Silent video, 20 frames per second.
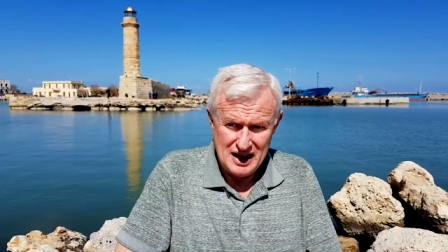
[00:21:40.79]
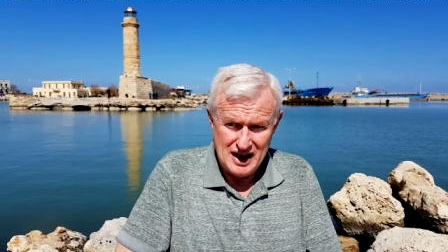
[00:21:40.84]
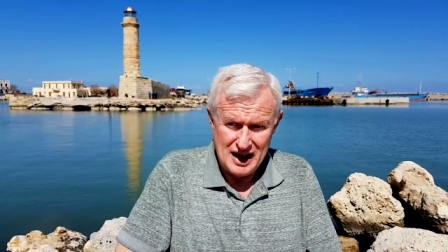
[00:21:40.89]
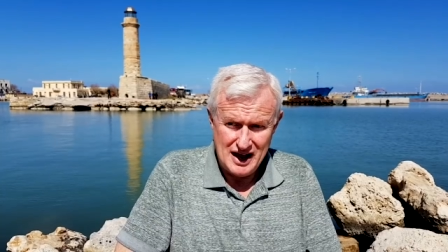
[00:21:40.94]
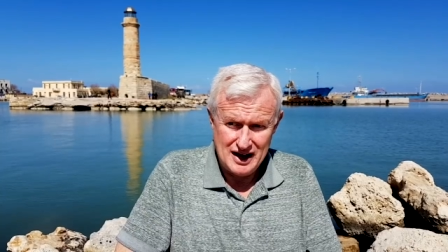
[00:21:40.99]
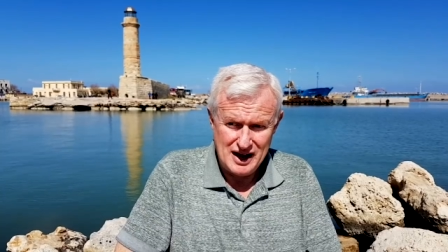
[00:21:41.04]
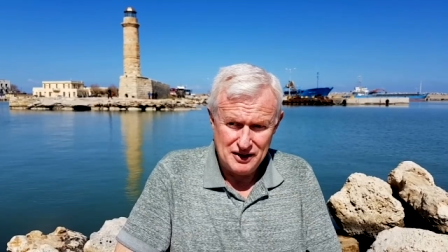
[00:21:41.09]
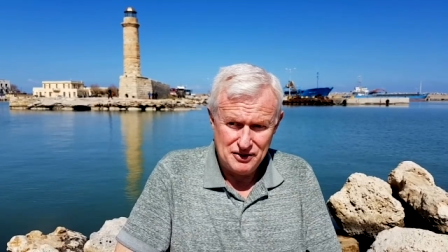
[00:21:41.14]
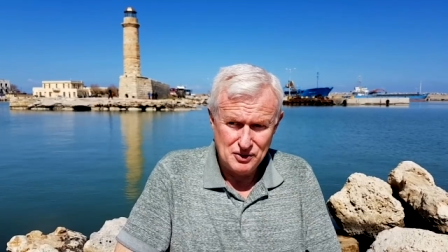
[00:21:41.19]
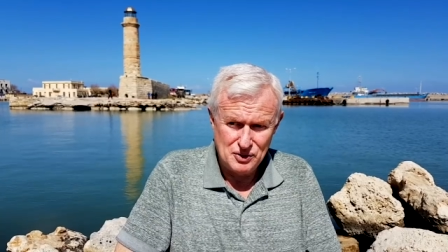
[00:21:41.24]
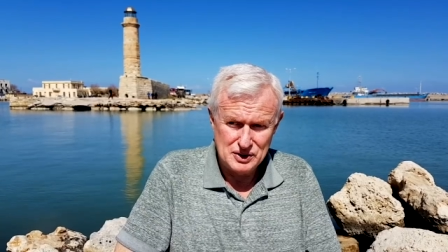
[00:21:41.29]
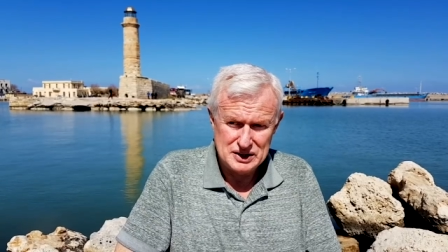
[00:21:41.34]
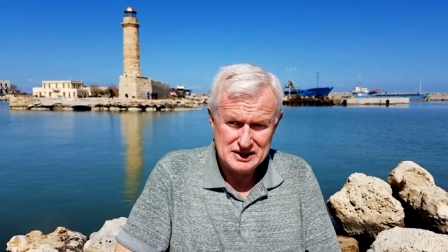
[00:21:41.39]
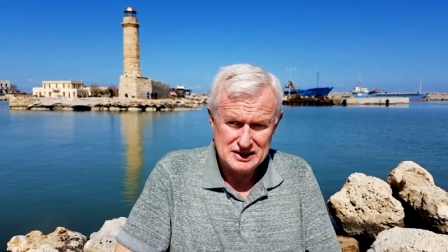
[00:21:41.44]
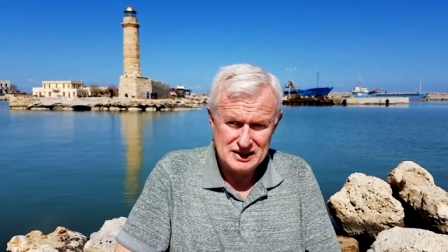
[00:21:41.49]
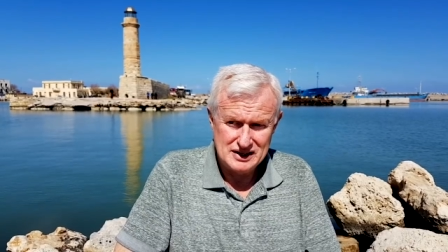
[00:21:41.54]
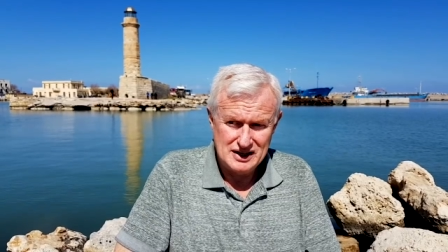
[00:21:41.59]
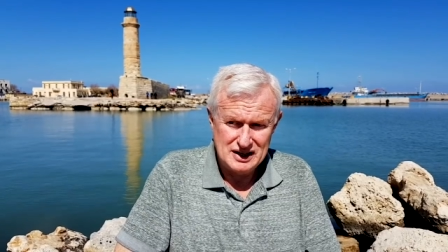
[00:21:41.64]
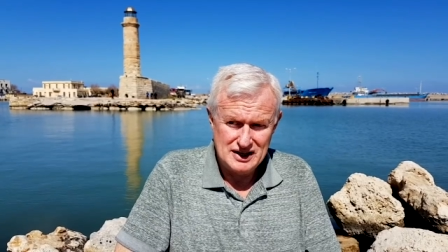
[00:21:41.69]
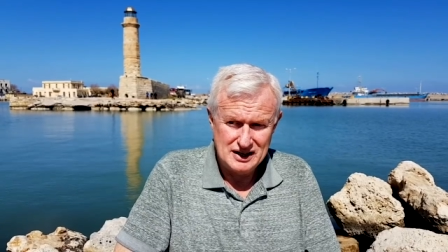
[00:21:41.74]
And I thought,
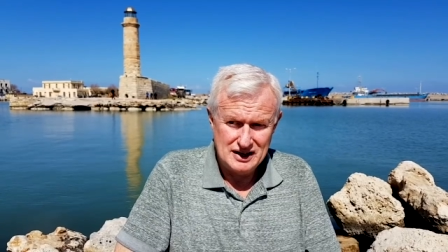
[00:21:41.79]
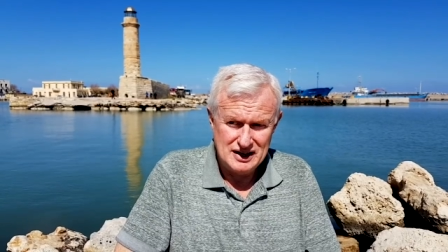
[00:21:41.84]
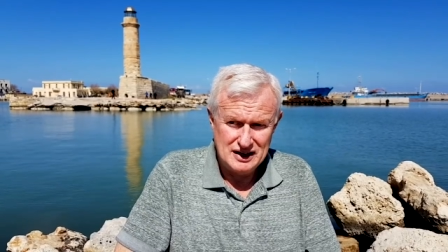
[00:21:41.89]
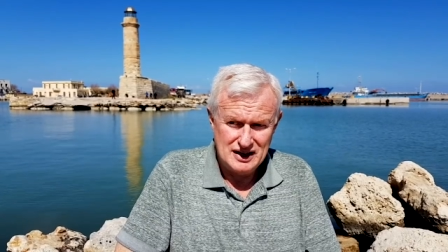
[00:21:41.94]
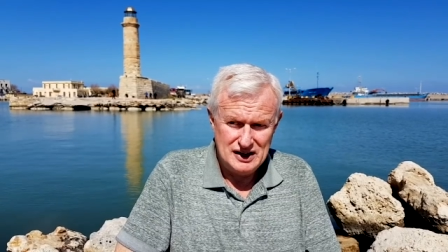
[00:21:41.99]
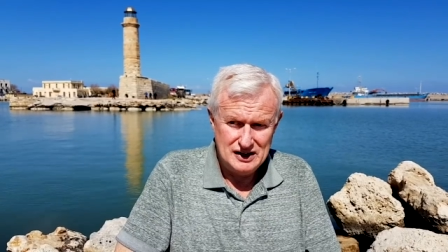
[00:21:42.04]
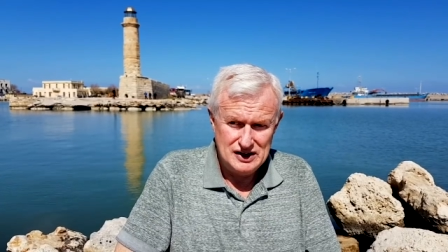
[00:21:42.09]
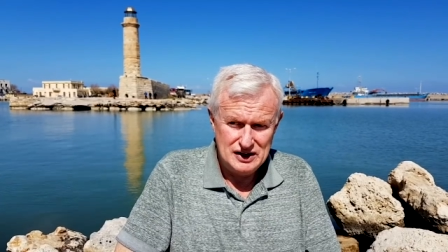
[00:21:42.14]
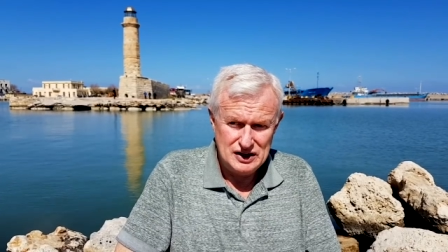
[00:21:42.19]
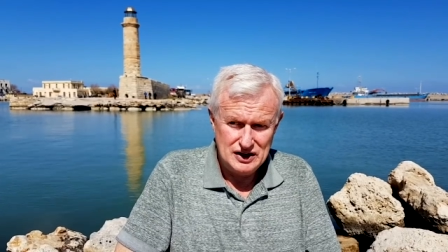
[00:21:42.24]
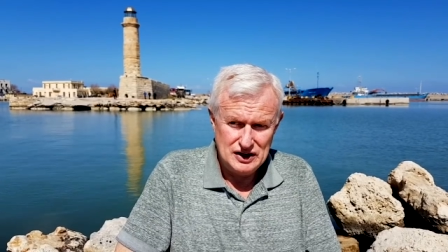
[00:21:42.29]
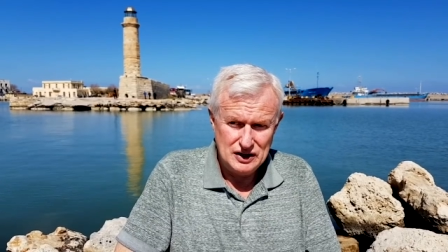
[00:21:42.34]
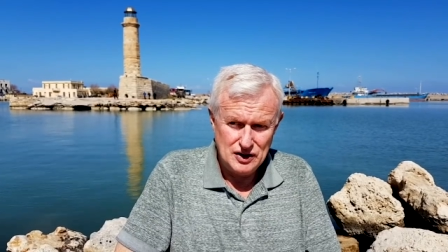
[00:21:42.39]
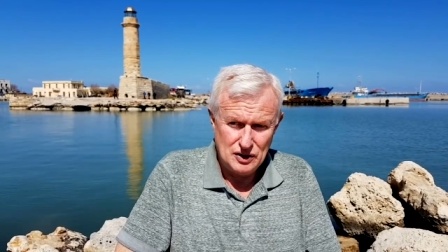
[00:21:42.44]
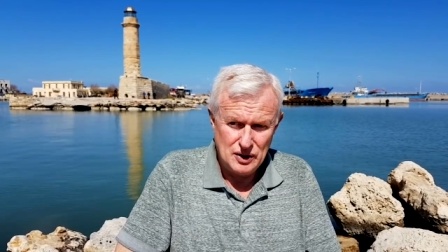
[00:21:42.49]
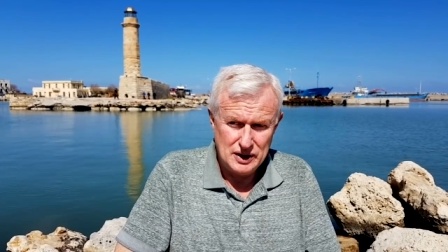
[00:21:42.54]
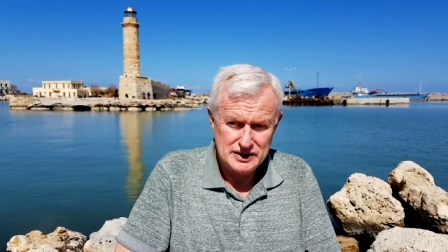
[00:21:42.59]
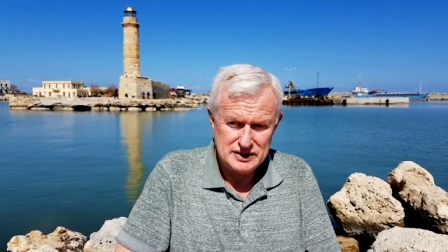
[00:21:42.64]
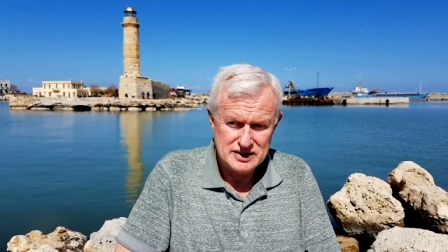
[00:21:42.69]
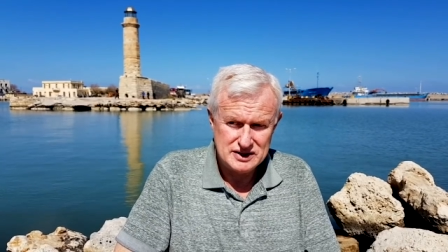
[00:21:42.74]
you
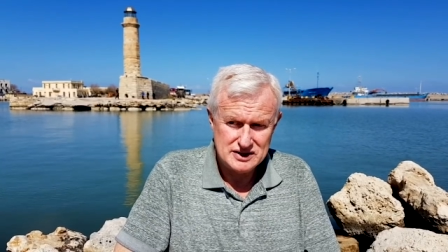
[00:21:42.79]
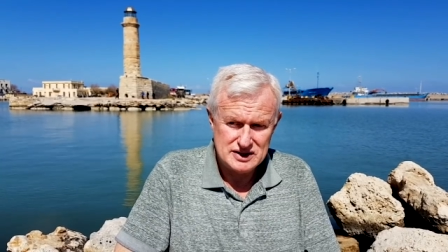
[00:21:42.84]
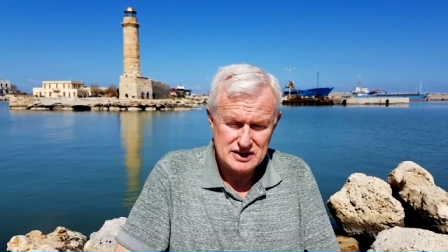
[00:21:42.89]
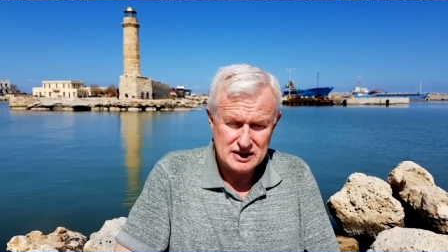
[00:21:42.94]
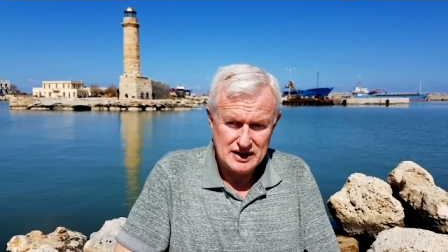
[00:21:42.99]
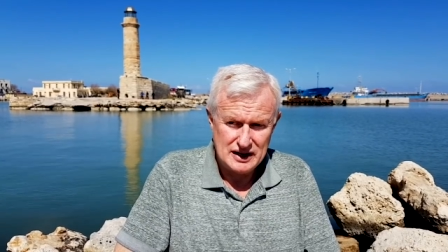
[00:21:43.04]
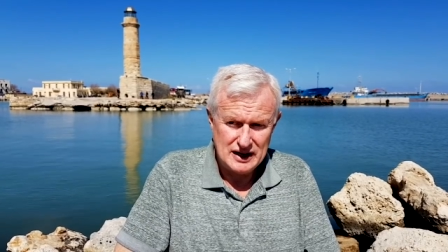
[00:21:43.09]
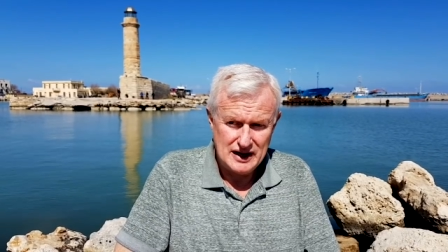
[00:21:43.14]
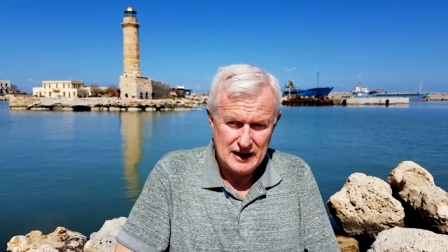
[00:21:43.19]
know, it's